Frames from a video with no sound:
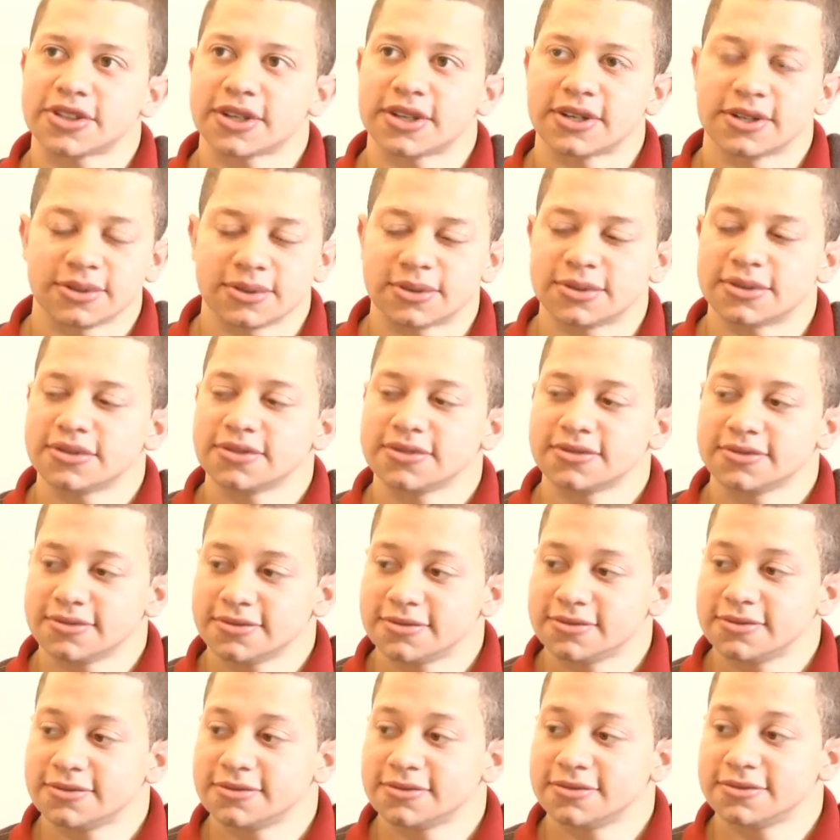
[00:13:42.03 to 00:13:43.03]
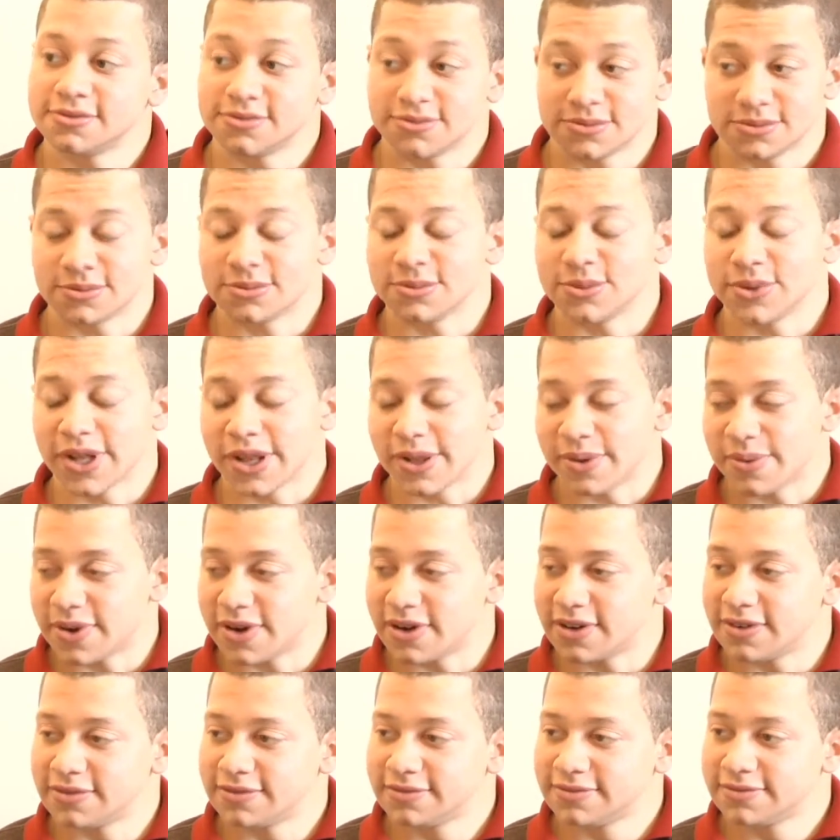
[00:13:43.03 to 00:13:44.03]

It was really weird.